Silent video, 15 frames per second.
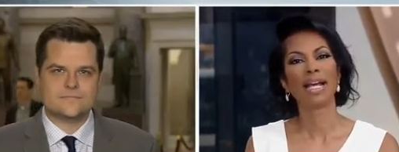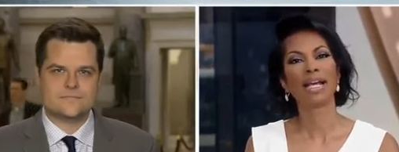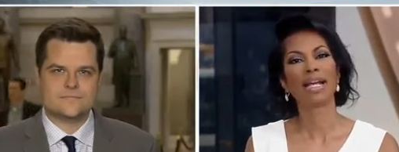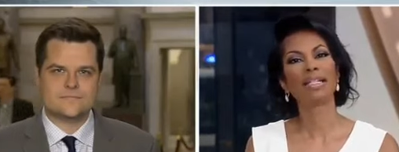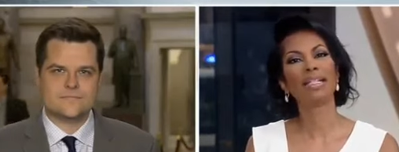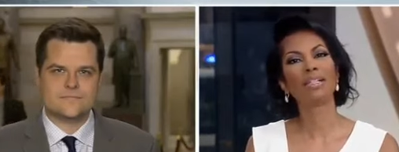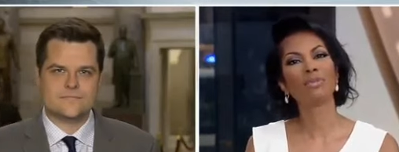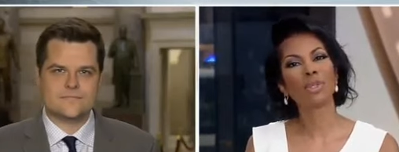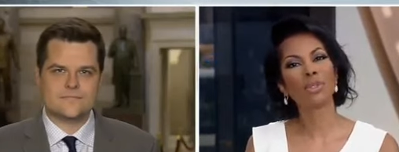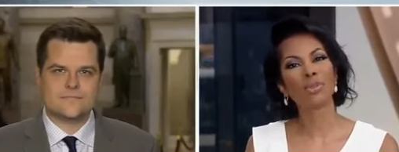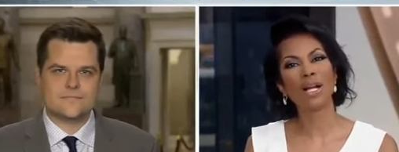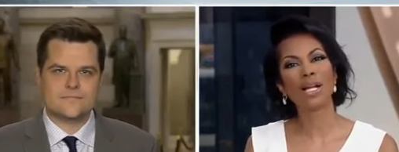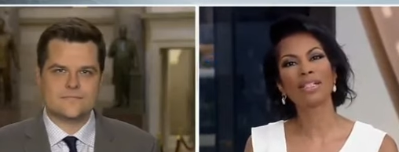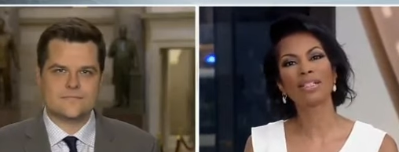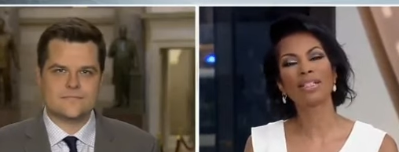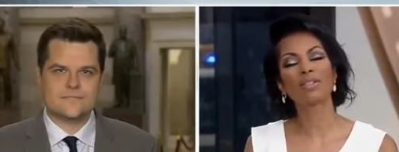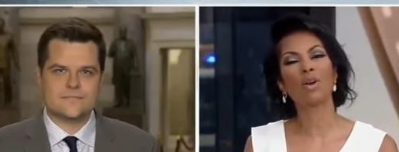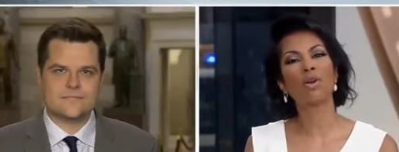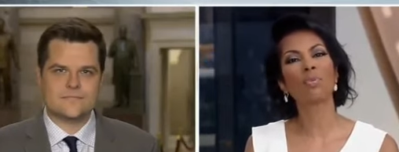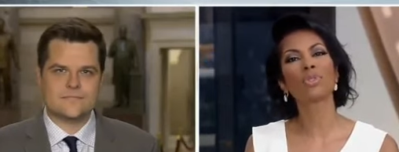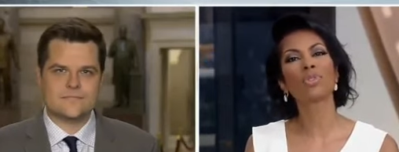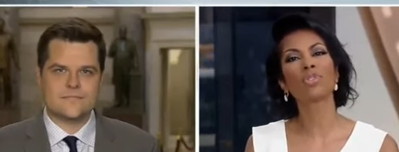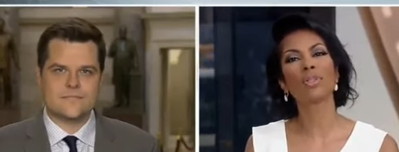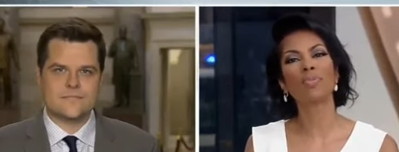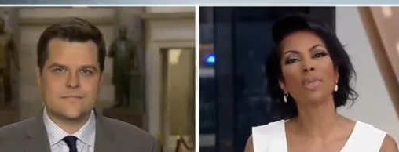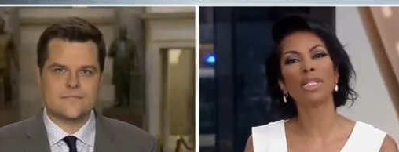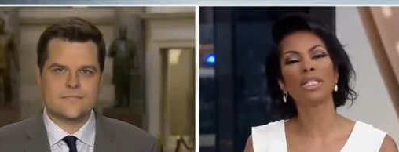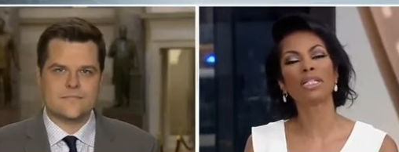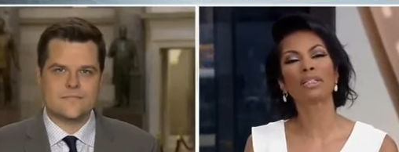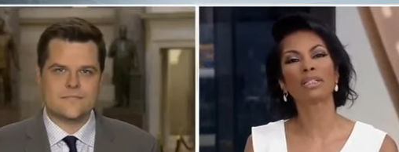Speaker 1: And he regretted it almost
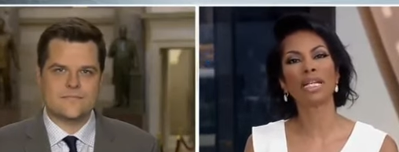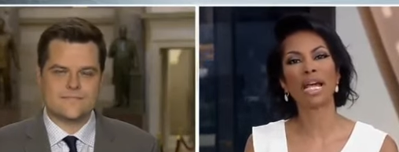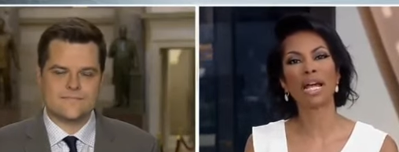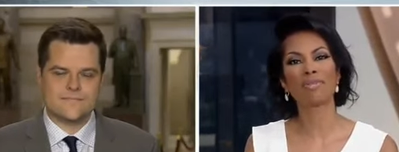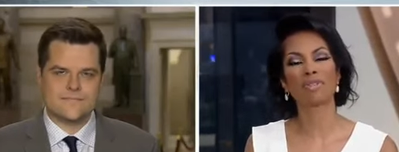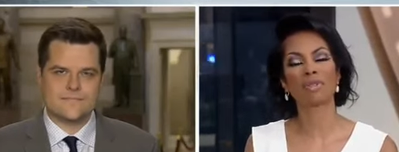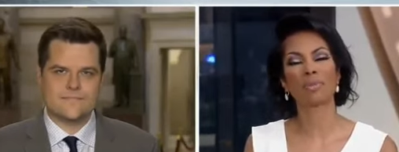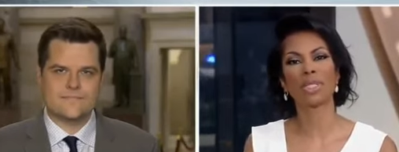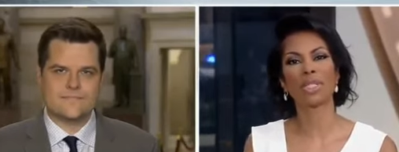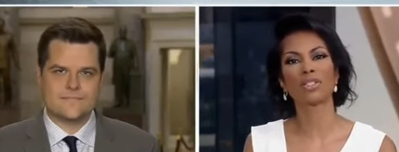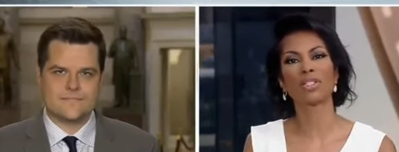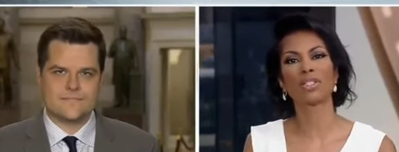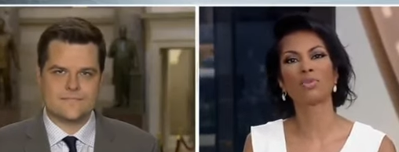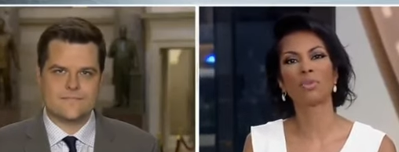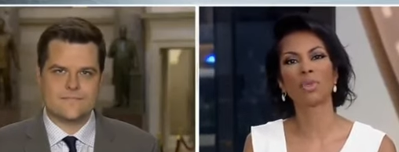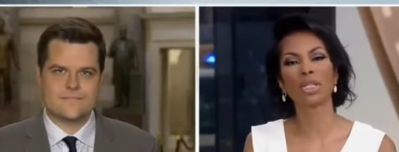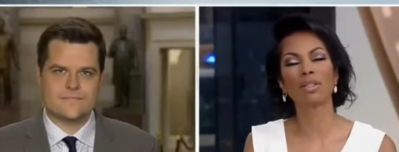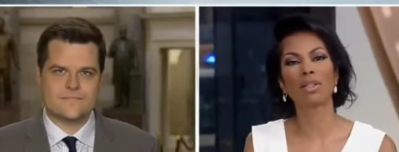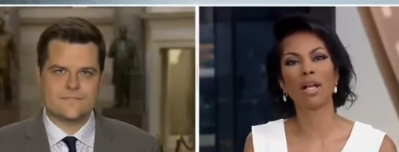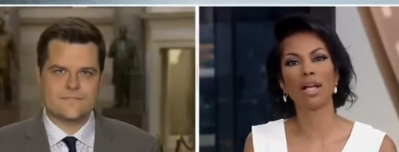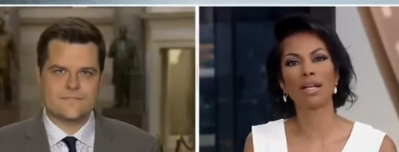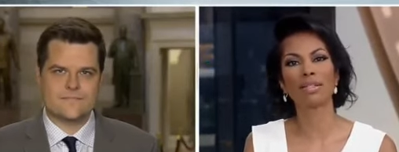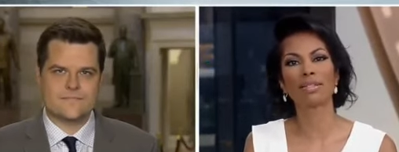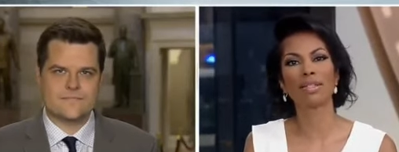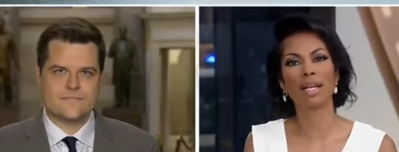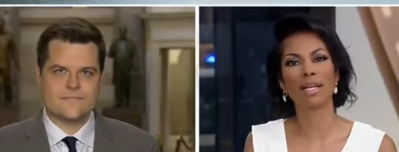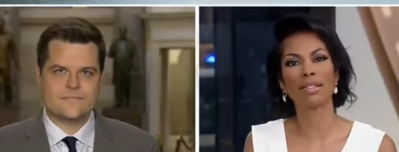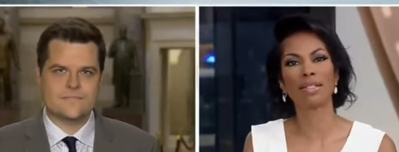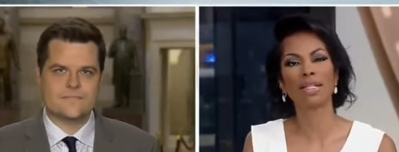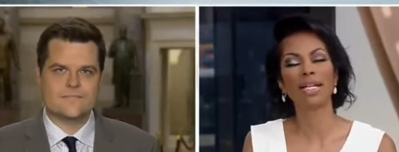immediately after because he realized
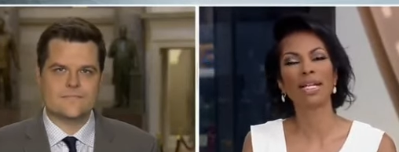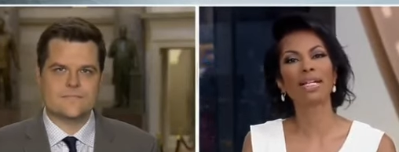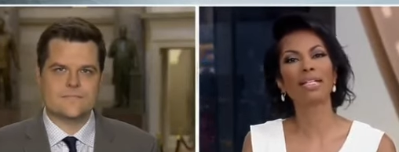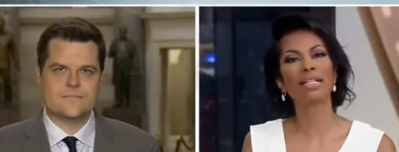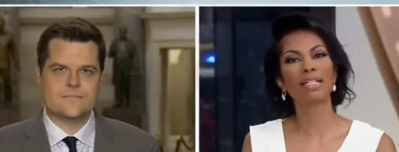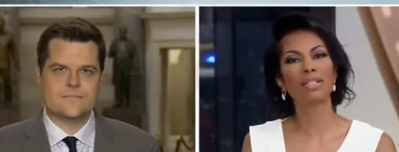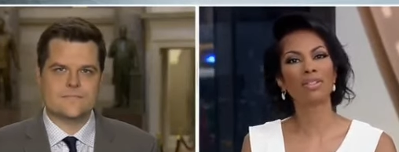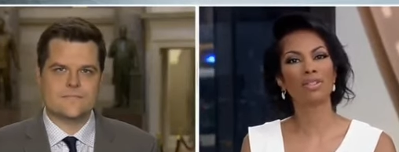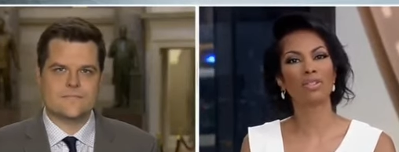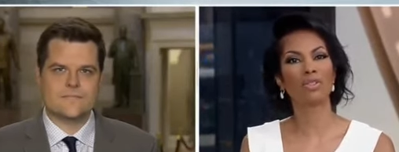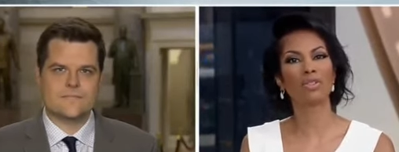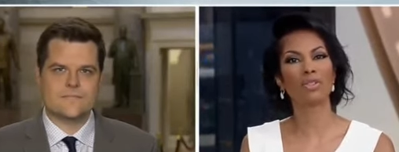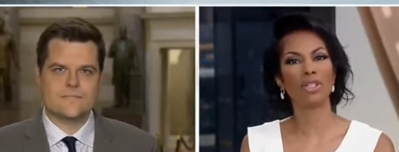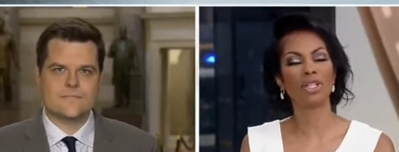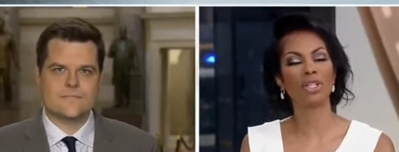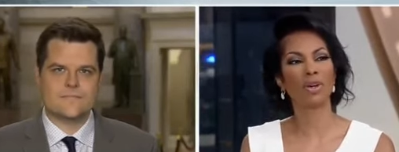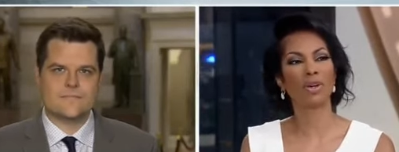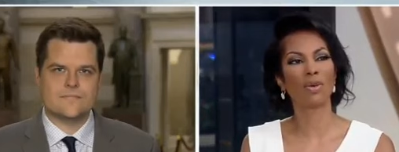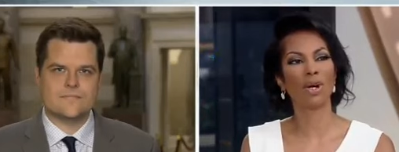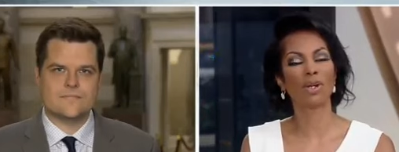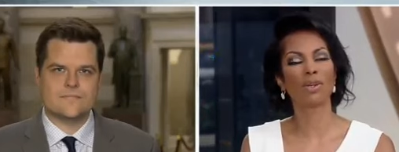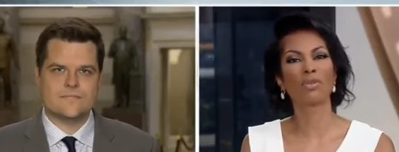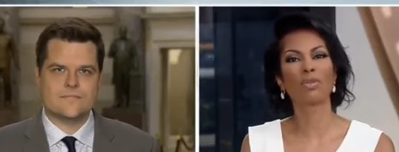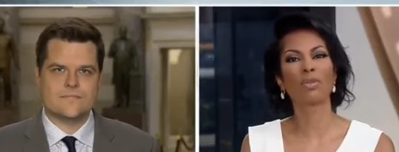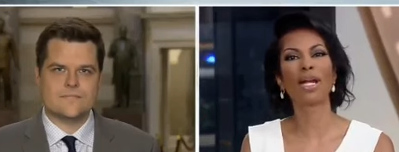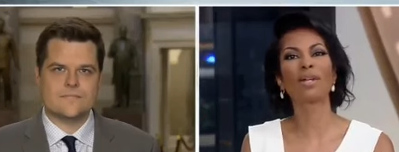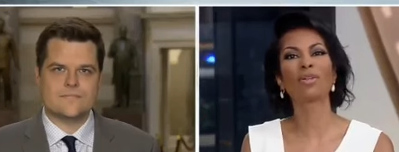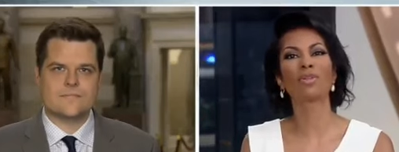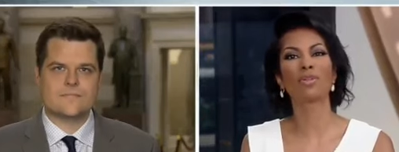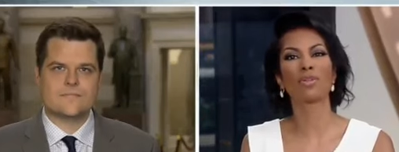that it is, you know, a
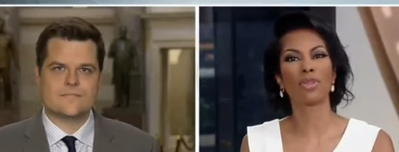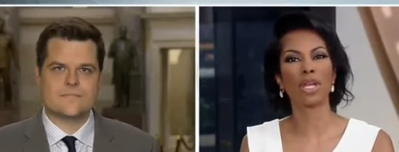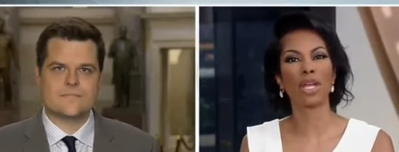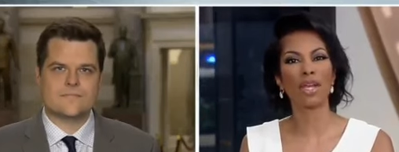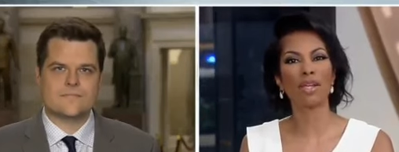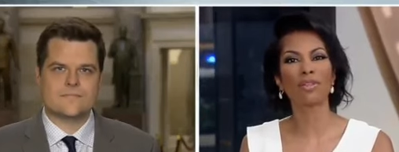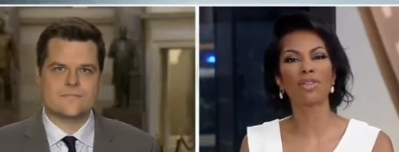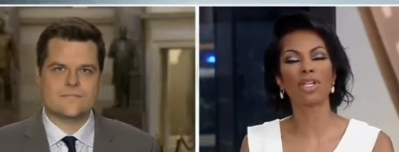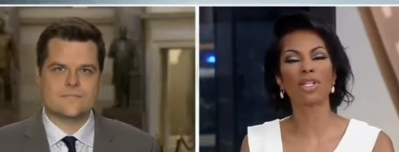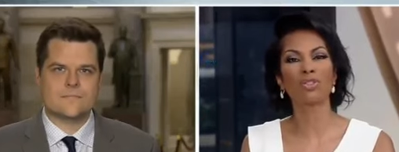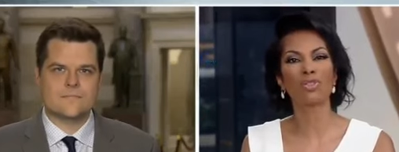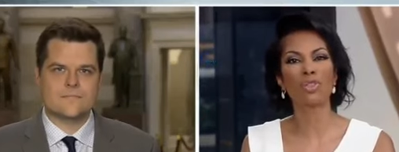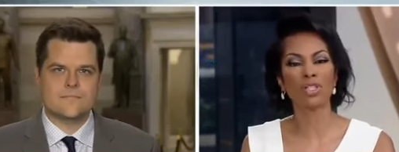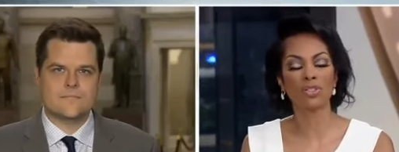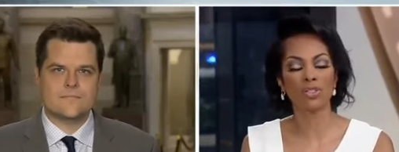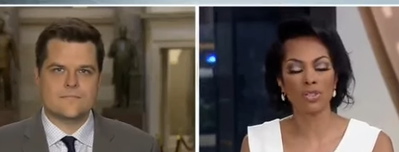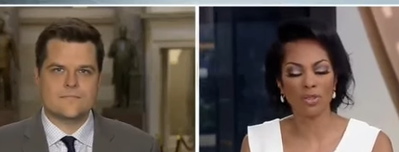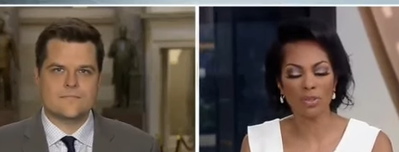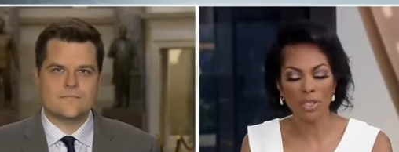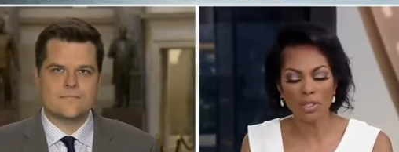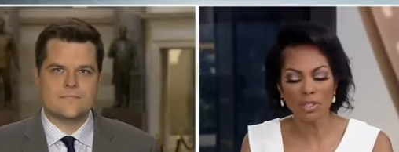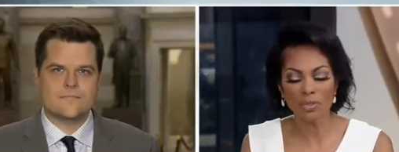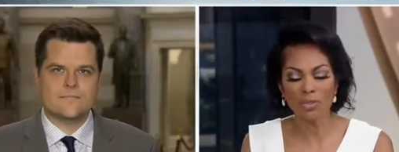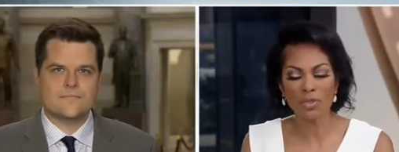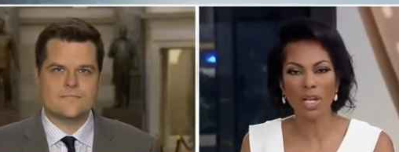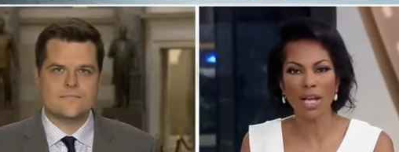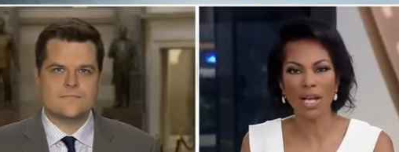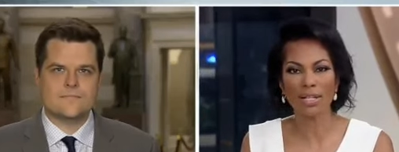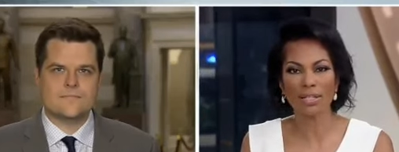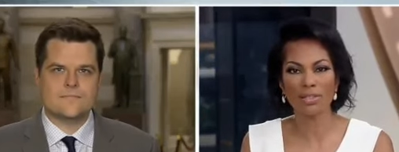greater thing than just the thing you
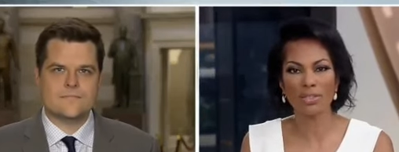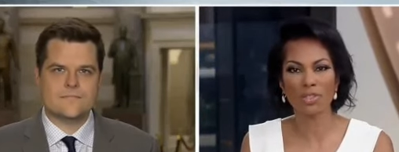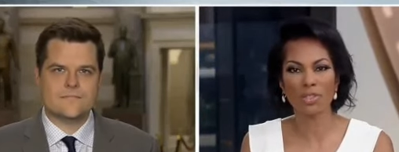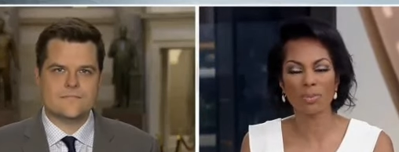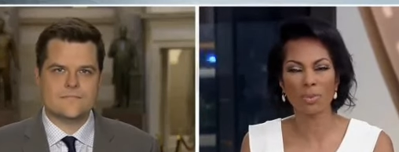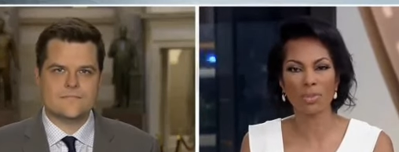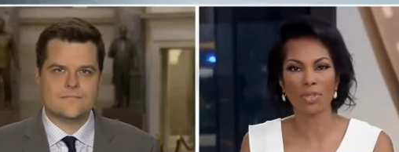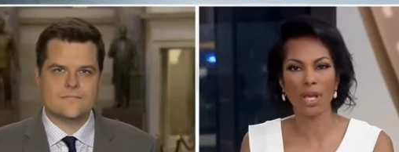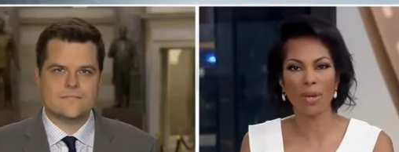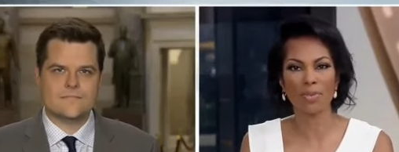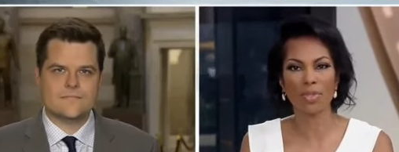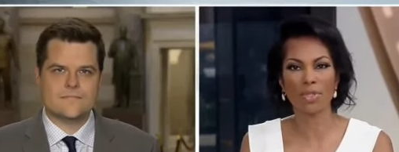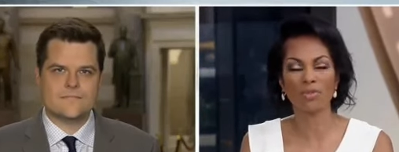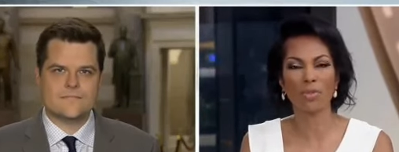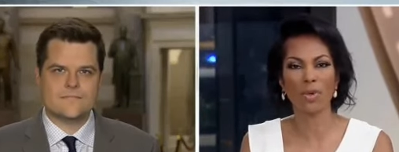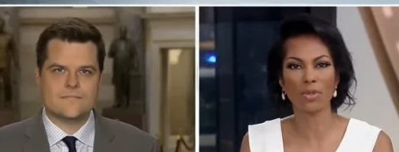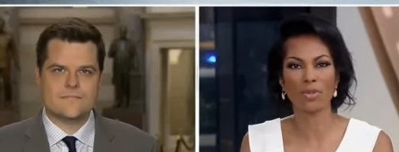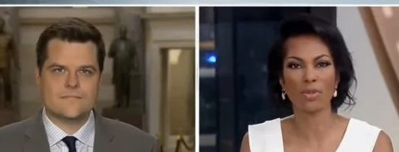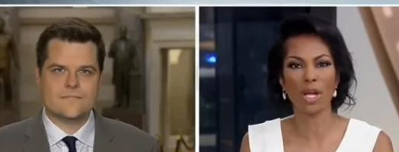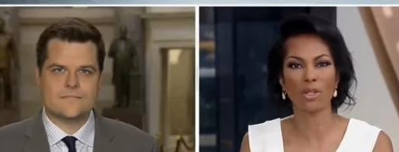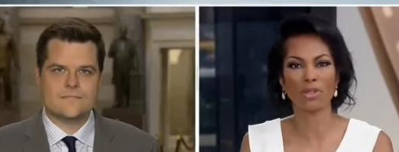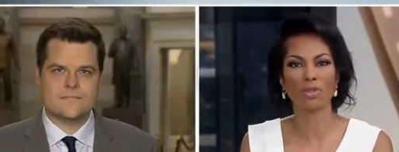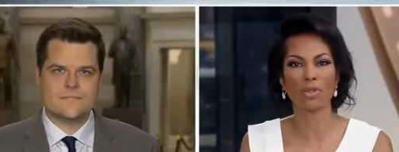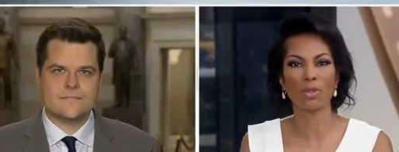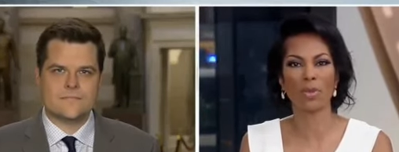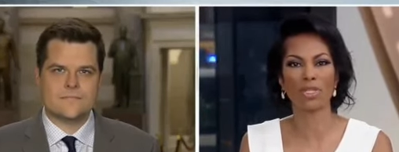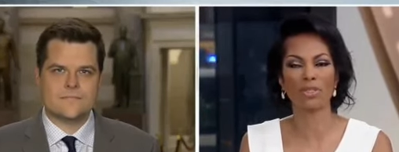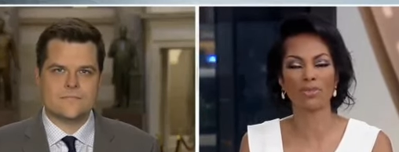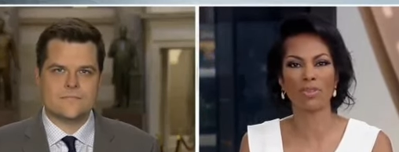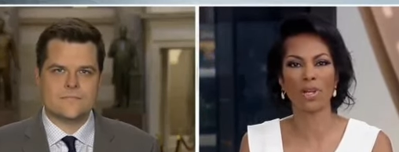sign. It's the perception of whether or not you're going to